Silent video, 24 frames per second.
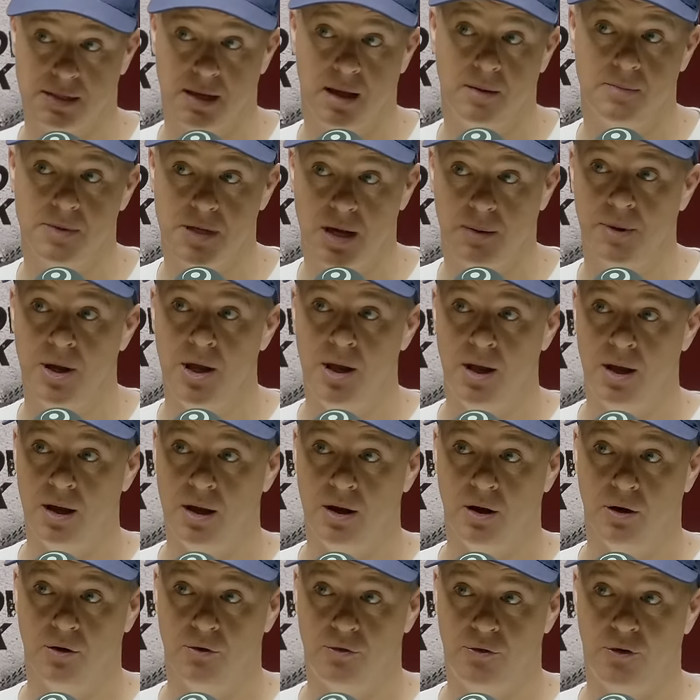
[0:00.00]
Test comes up
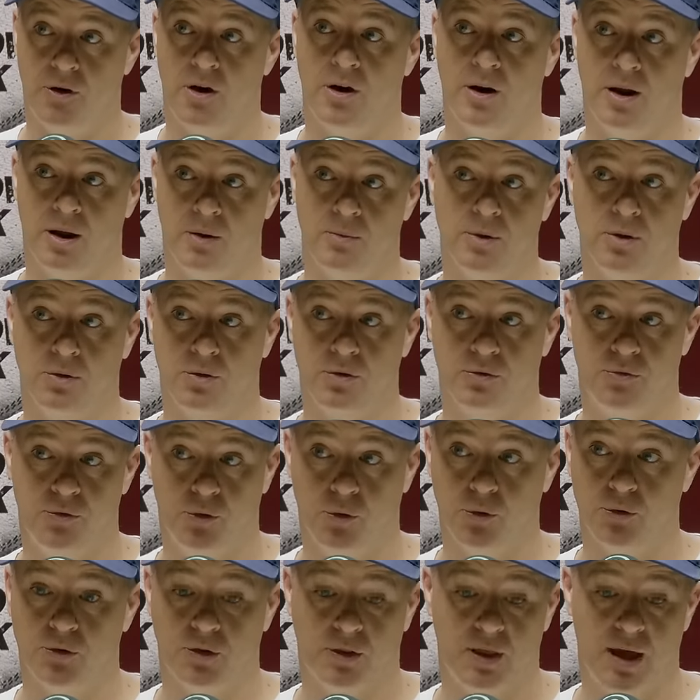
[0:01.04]
on Friday, and we're looking
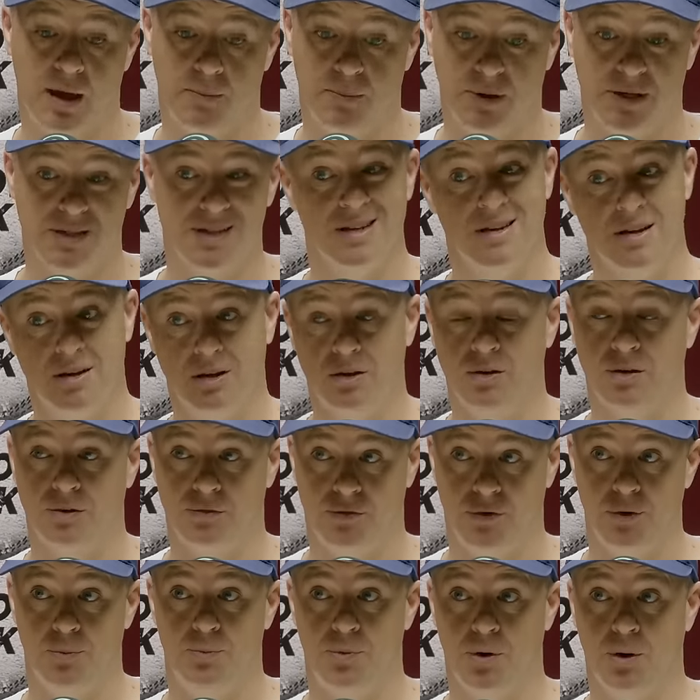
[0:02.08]
forward to that because India have got
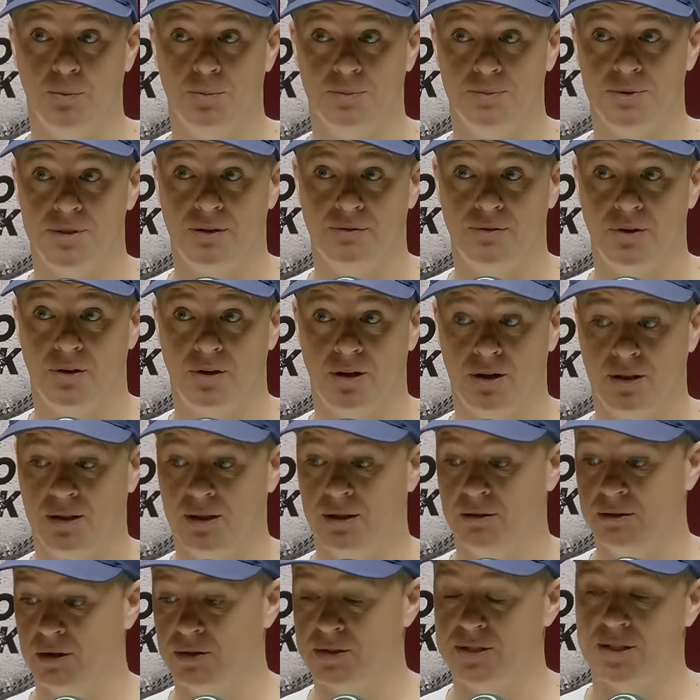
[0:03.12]
a few problems. They've not
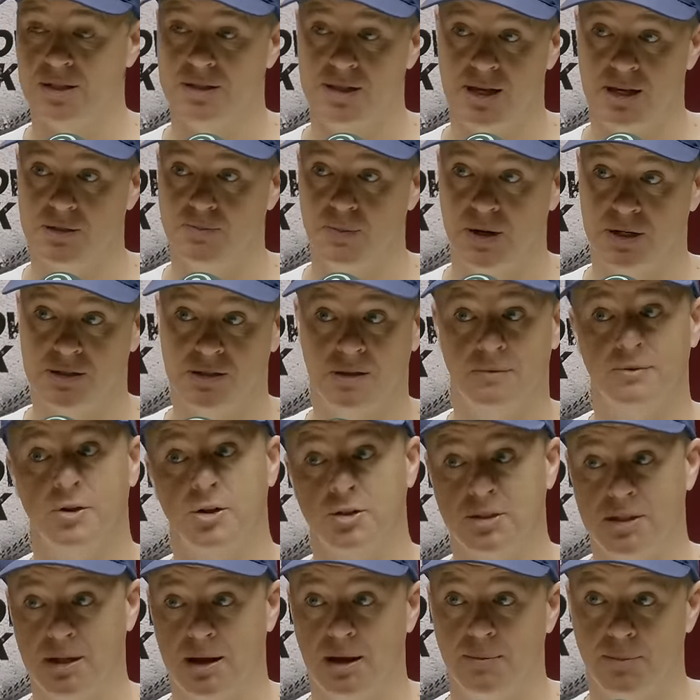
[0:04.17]
only lost the Test match, they've
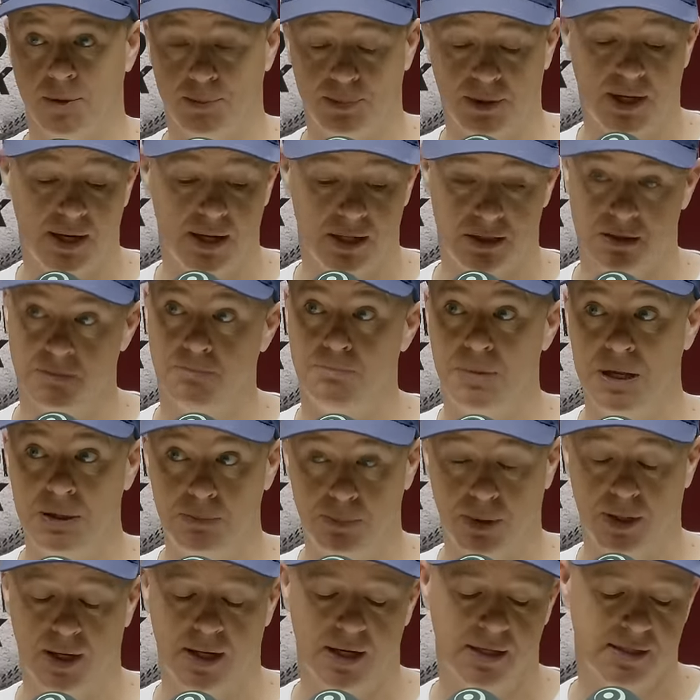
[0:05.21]
lost a couple of players and
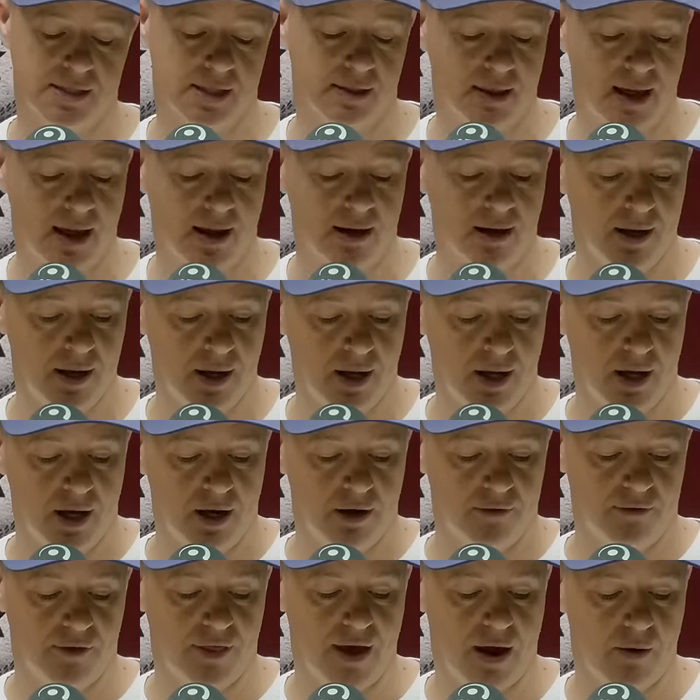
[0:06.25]
big players at that
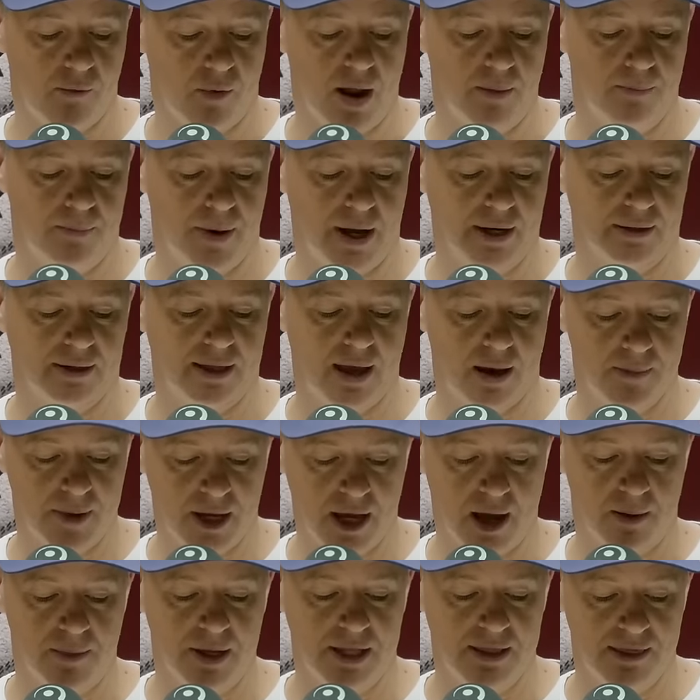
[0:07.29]
for that one. But
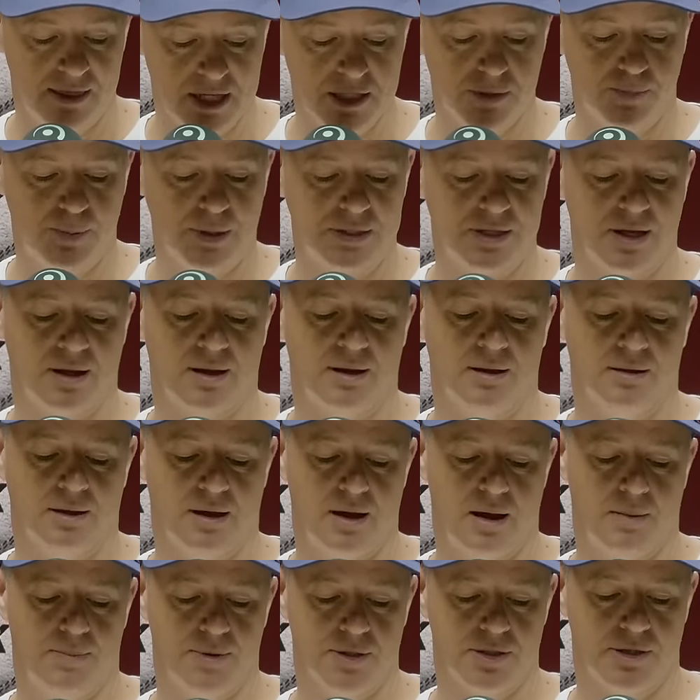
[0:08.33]
coming up in this
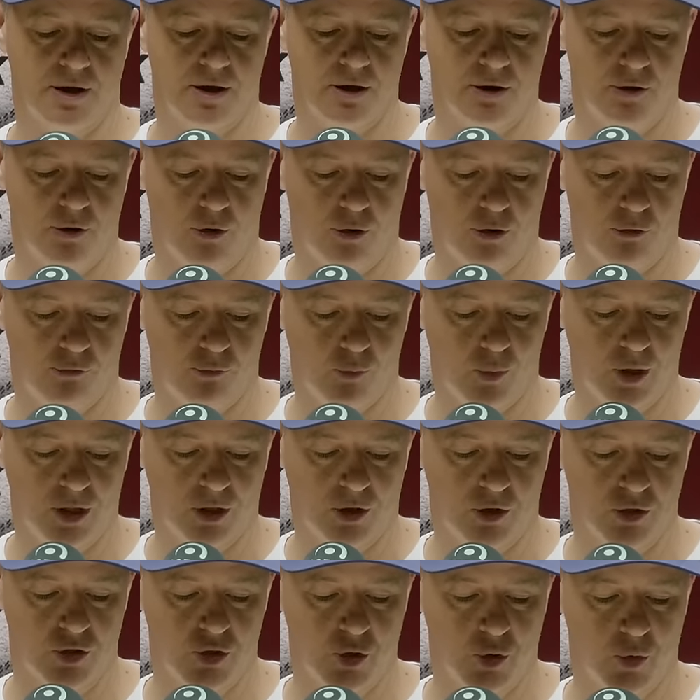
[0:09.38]
particular episode of
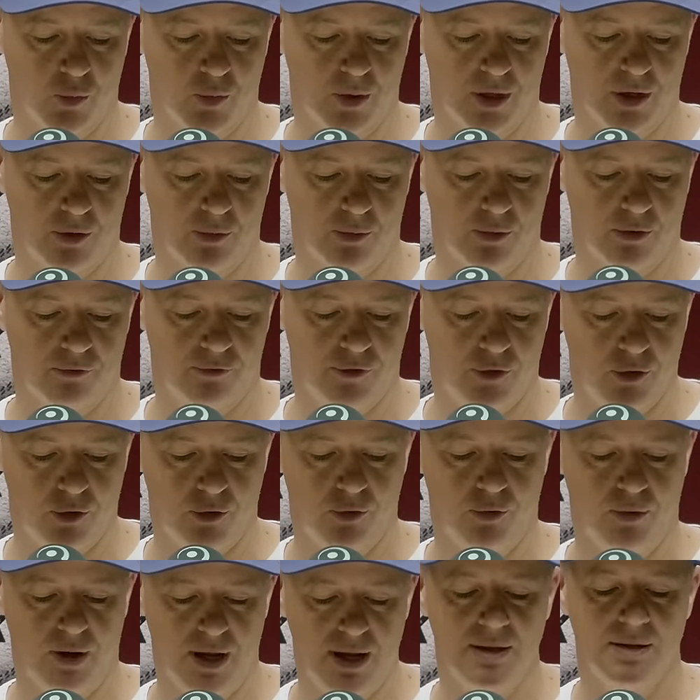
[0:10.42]
Willow Talk, we're going to
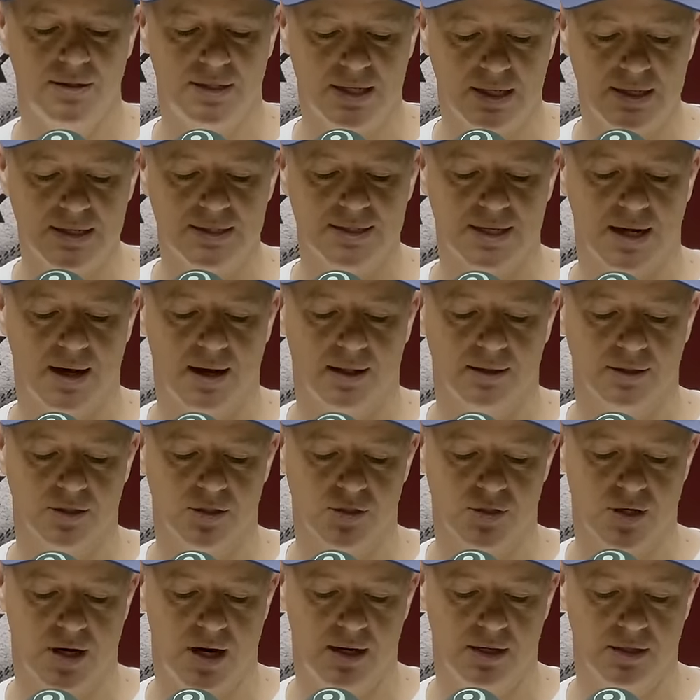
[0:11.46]
review in detail
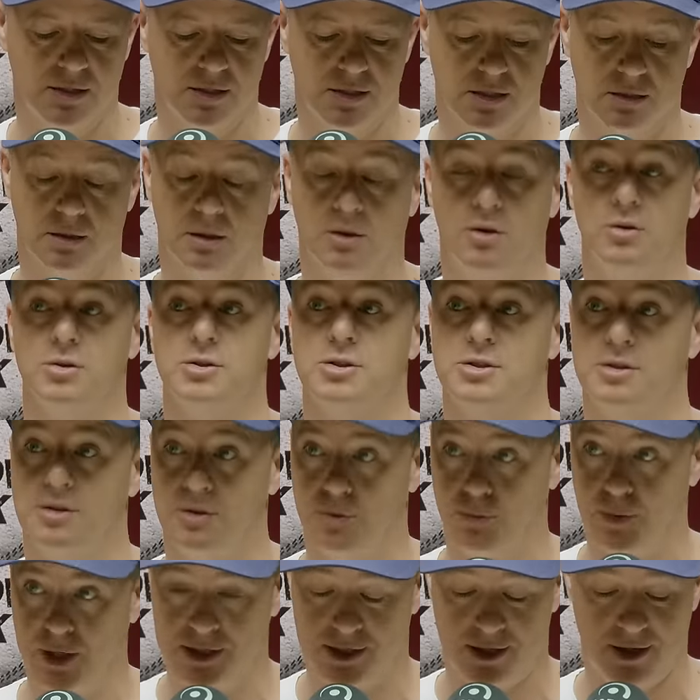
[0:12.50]
Australia's loss to
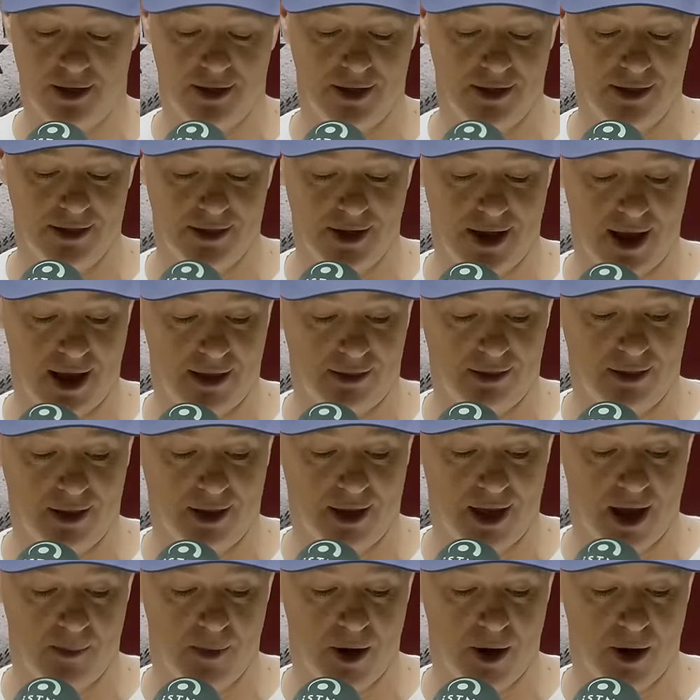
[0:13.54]
the West Indies at the